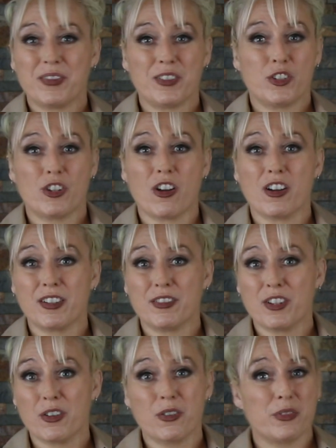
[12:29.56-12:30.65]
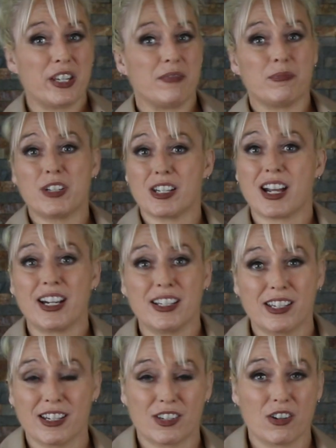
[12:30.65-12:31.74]
John Doe that decides
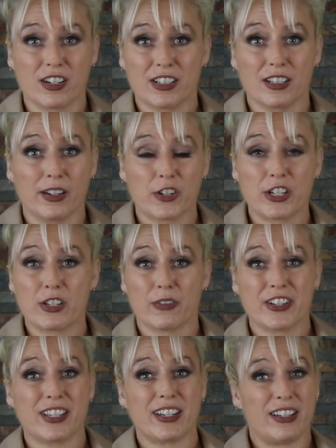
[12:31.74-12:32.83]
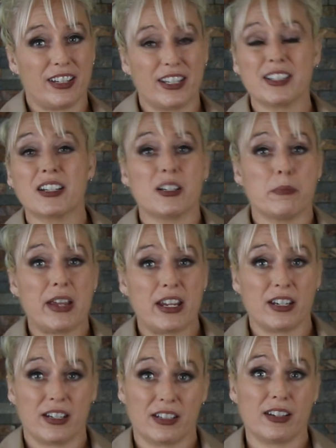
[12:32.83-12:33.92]
to start a delivery service isn't going to make
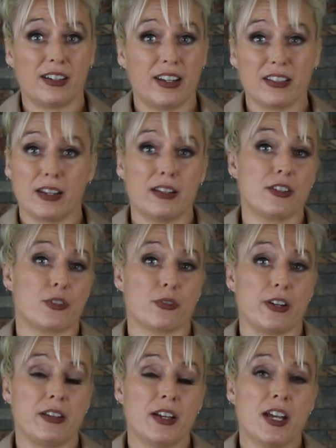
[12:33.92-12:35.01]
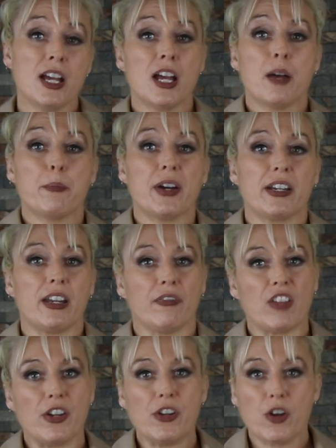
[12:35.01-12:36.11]
it in today's industry. But if
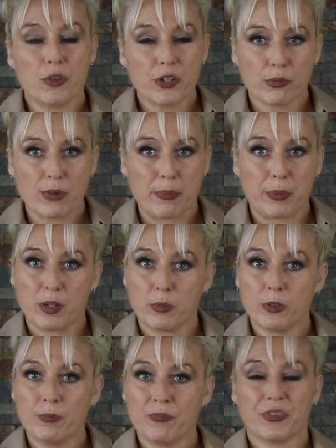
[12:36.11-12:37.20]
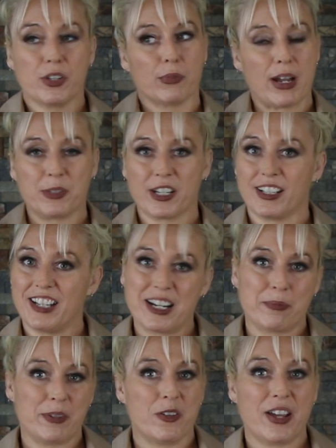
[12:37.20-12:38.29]
they know you're reputable, the rep's going to let
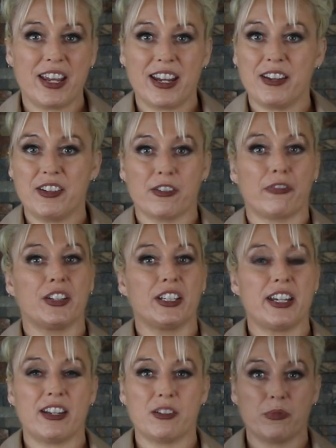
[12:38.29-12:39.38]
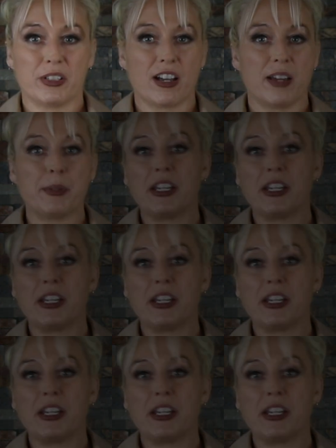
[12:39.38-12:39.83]
them know, hey, you're affiliated with Time to